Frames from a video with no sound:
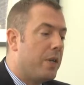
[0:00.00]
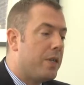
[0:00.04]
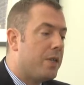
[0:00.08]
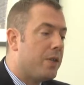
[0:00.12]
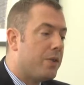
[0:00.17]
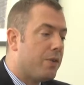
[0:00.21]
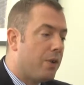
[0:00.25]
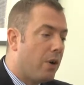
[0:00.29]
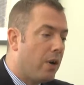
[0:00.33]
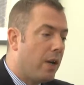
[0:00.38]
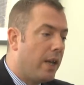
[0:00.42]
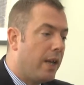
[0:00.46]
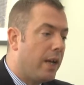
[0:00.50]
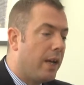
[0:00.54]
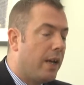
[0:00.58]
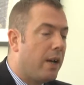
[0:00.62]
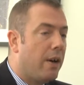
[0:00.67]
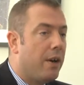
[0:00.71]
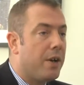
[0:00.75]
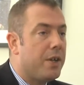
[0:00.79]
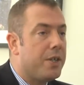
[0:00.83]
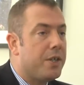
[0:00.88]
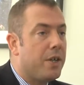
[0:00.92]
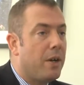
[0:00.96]
strongly
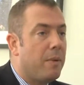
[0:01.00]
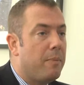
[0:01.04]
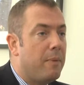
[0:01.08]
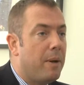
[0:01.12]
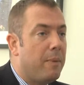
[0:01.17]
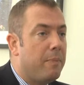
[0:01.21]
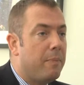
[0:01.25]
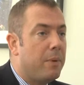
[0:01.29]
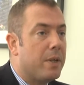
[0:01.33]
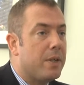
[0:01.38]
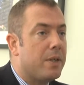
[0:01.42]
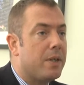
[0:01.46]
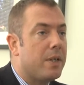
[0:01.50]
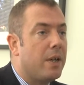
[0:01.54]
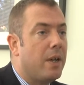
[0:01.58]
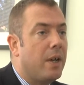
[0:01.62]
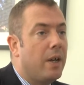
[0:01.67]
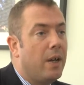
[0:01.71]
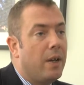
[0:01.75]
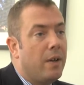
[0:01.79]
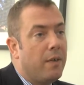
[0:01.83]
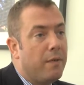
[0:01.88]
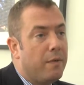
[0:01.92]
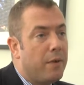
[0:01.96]
encourage our members,
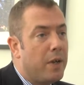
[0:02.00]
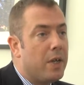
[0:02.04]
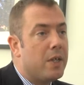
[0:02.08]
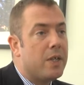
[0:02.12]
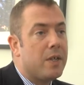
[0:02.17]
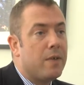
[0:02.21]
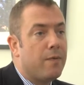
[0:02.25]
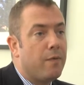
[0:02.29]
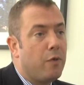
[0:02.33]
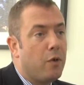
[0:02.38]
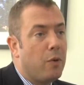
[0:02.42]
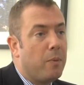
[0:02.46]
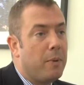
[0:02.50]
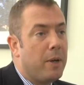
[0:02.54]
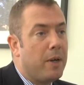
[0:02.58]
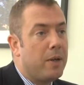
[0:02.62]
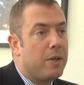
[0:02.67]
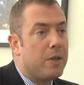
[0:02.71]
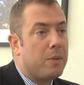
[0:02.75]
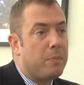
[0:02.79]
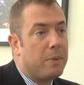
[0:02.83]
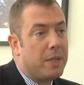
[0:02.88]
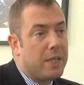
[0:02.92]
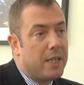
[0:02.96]
first and
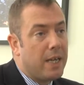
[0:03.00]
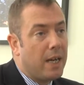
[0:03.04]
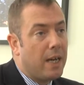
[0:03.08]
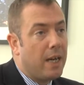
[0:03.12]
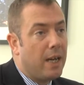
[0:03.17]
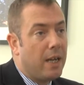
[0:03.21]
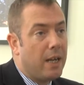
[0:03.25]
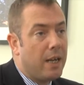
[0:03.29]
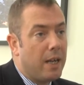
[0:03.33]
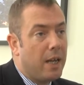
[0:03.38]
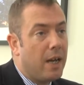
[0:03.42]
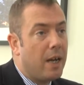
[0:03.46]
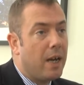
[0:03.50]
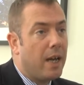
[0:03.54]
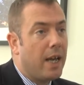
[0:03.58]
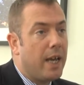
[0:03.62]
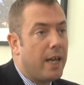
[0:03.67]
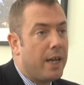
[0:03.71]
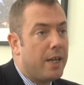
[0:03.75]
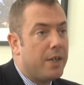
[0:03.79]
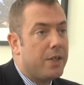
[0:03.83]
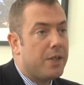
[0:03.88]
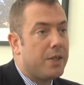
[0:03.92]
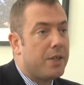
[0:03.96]
foremost, particularly at a young
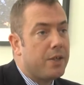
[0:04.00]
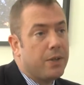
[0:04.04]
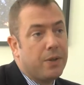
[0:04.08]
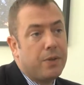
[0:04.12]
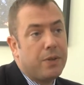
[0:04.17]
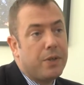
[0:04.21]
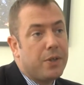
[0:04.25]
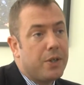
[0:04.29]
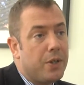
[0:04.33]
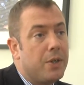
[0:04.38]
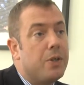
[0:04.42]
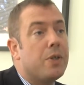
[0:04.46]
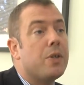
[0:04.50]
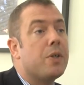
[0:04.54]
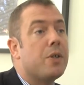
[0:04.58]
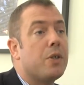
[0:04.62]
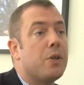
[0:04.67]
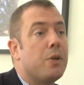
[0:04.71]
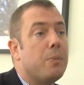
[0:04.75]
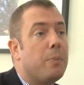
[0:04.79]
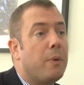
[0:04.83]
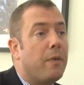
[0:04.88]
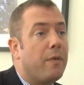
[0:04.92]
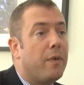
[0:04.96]
age, to choose a
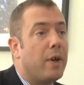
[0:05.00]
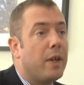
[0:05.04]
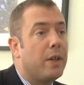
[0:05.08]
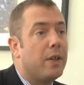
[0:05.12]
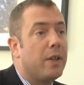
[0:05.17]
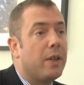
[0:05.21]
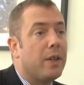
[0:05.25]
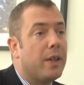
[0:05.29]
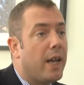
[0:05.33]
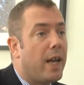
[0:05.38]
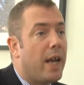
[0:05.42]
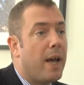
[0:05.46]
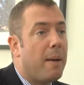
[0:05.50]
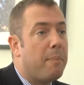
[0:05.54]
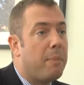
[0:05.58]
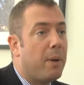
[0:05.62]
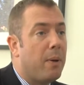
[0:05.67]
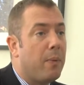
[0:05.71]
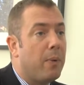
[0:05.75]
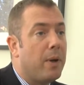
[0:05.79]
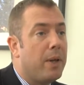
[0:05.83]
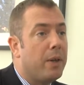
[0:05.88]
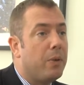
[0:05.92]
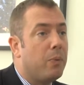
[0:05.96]
super fund that they're
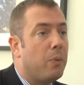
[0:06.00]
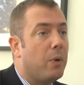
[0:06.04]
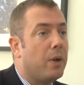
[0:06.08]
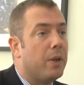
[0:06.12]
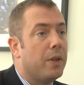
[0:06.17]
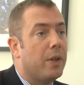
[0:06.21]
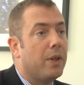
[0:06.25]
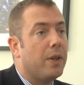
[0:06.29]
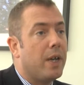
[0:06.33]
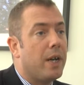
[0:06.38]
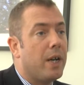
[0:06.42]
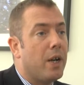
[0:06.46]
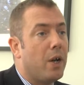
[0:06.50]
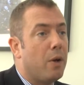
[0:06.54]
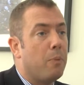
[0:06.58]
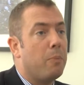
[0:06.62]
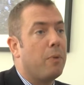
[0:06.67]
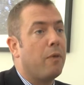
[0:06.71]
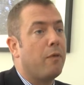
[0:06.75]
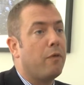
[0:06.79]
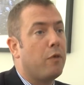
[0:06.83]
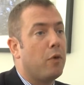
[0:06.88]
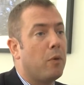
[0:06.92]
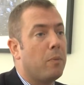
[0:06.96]
happy with, one that they know
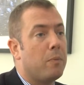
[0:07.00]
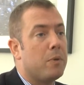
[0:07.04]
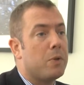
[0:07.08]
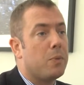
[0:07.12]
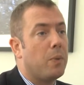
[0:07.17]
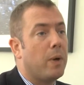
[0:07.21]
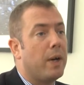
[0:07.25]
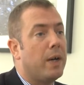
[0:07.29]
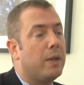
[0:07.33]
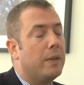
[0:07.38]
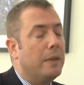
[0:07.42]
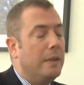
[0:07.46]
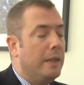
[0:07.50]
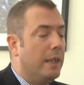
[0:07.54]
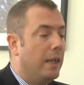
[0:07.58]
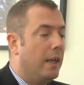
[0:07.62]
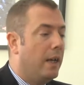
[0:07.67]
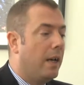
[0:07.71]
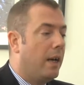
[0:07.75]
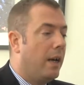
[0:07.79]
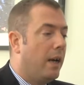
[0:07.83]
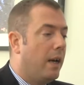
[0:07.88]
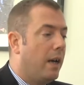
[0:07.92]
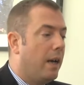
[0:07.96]
performs well,
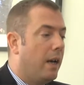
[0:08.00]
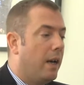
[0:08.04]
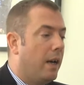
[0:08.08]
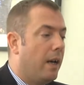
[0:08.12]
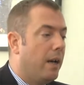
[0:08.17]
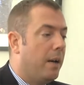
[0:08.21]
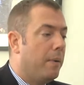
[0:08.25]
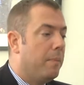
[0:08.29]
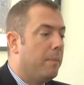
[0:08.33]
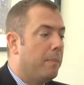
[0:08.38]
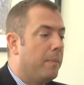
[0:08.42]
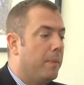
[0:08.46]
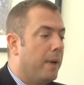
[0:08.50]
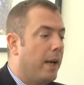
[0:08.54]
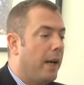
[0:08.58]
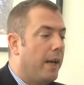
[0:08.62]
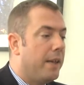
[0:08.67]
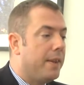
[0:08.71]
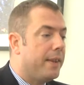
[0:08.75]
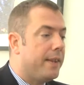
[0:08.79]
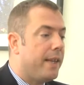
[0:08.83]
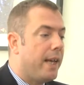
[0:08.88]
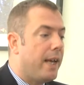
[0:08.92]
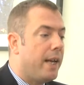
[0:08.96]

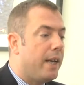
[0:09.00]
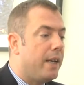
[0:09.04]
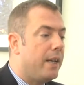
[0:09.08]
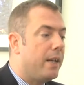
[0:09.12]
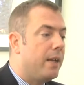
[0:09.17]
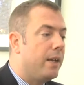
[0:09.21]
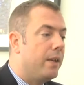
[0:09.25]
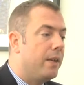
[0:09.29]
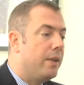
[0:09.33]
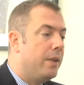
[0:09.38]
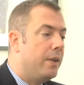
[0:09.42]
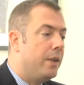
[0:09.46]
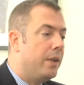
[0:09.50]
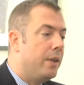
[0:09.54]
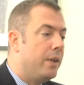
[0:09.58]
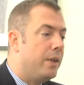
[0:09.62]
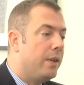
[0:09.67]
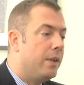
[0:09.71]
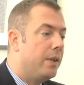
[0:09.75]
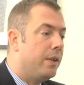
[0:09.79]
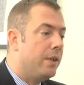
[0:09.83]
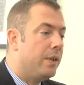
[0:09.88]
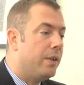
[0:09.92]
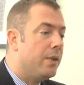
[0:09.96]
and then
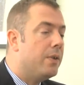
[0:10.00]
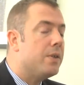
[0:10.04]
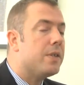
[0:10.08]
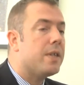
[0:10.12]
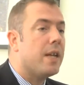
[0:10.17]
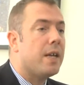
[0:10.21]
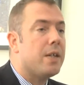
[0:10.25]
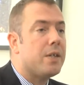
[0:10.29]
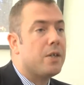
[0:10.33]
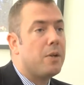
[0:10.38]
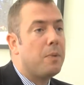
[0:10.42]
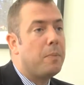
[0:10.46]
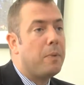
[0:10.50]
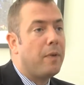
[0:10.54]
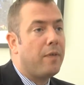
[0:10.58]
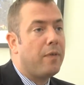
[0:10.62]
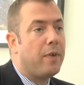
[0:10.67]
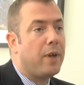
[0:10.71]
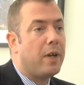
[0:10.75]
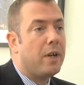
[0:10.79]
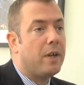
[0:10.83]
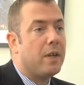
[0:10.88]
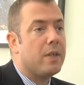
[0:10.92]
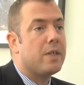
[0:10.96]
use that super
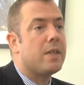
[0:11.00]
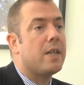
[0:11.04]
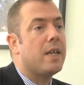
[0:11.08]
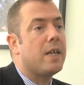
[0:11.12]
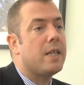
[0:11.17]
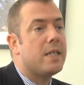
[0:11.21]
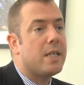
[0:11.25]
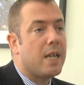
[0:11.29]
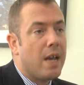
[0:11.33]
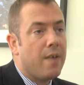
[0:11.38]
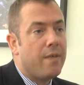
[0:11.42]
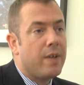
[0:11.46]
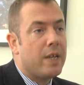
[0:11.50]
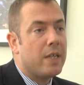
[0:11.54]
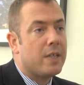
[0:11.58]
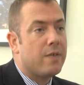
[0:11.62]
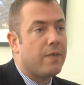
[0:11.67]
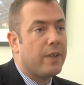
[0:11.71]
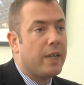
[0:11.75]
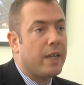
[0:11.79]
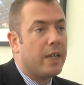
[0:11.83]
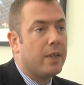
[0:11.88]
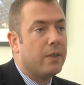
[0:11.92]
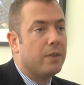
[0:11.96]
fund as their savings
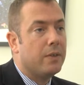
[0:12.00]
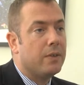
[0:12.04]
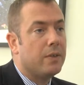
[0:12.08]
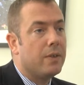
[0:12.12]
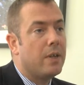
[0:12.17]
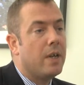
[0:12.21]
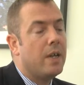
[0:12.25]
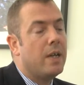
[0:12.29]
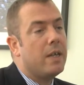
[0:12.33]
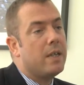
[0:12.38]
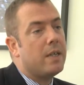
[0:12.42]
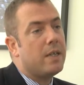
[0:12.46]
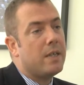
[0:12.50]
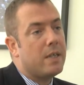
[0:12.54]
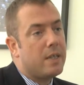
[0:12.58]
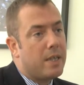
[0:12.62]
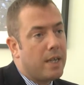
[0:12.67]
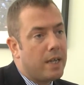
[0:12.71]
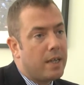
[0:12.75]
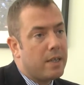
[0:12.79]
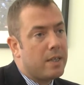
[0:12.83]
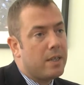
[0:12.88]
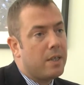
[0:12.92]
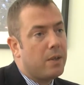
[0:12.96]
vehicle.
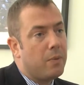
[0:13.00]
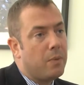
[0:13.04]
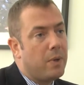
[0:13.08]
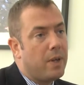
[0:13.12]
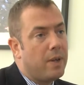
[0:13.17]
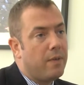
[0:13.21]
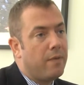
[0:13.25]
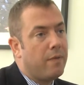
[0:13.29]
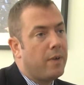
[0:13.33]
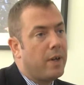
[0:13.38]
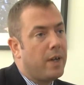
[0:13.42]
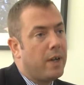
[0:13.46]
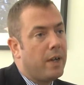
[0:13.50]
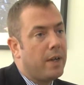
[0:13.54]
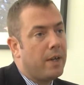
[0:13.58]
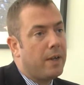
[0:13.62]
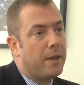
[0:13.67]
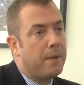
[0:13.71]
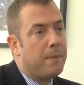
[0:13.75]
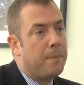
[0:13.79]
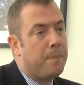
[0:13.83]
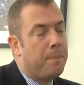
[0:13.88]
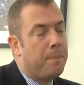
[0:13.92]
Stick to the one fund.